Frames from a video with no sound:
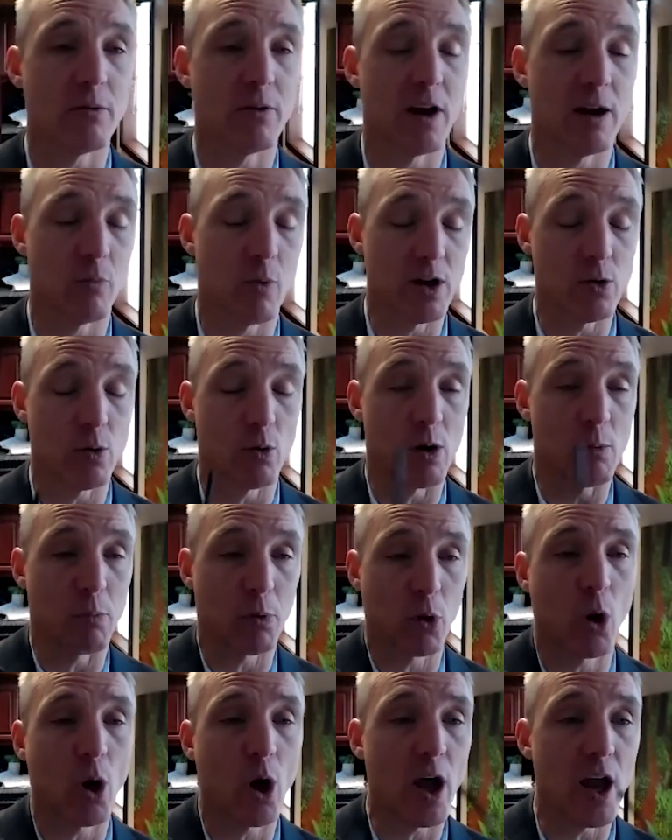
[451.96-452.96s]
when you were
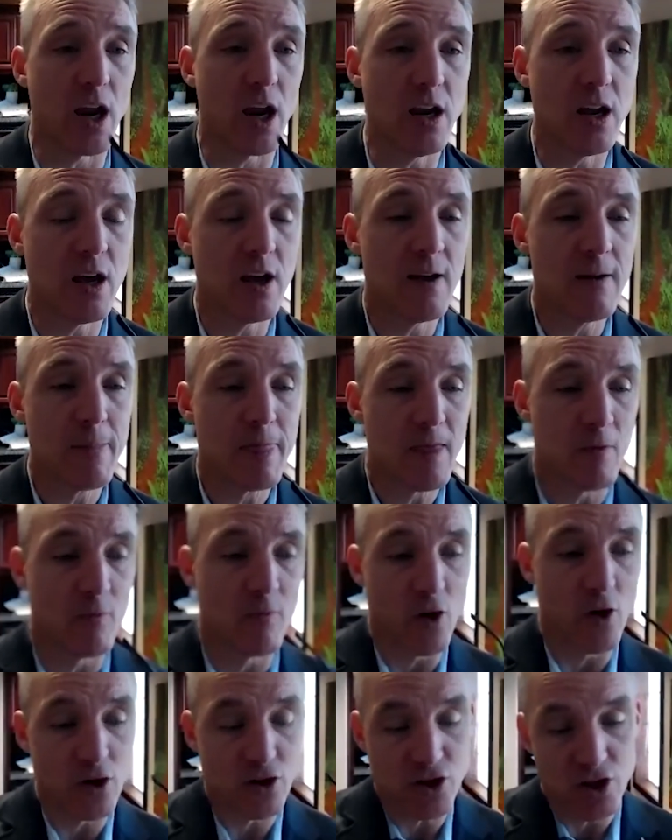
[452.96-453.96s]
employed
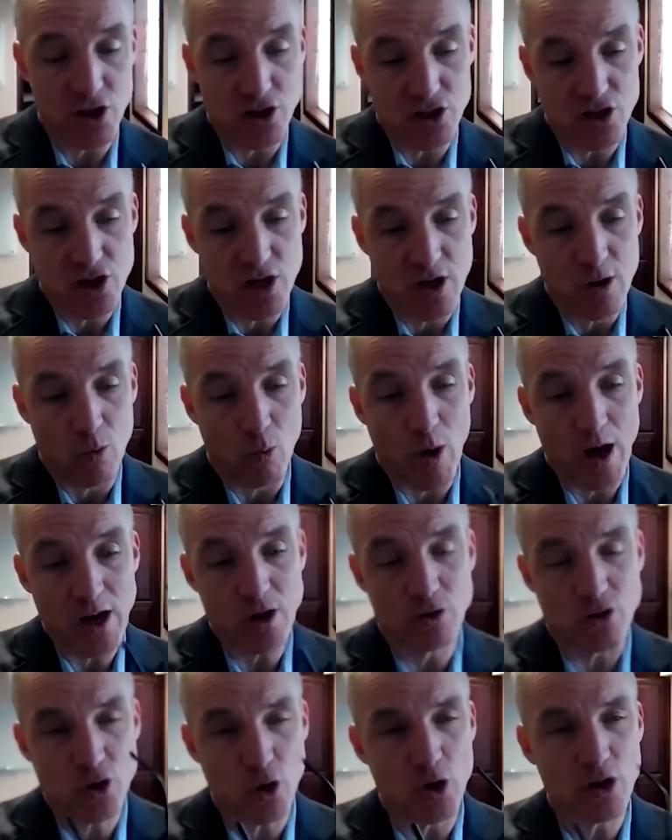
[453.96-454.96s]
versus when
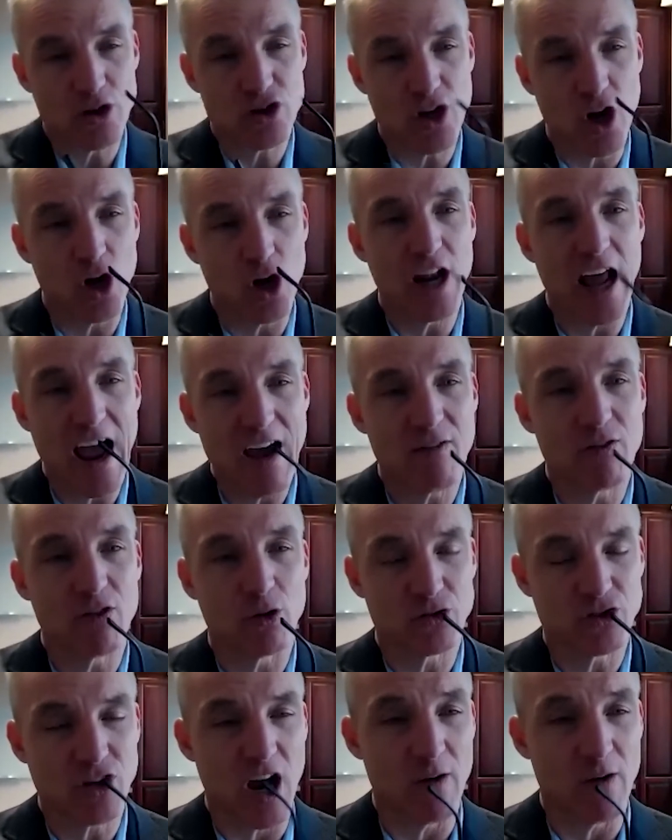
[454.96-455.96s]
you sort of started having
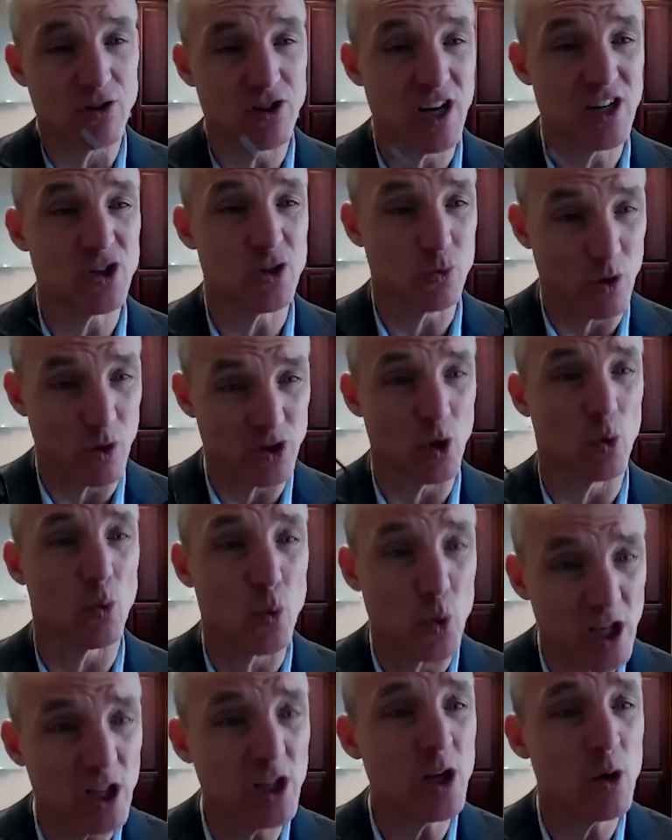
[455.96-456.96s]
those conversations? Was it
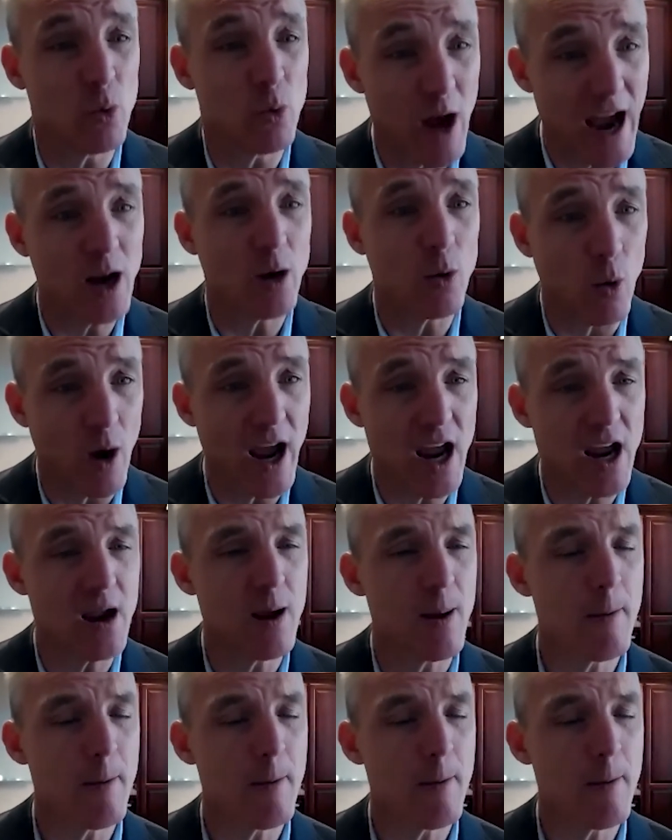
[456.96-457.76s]
really right away?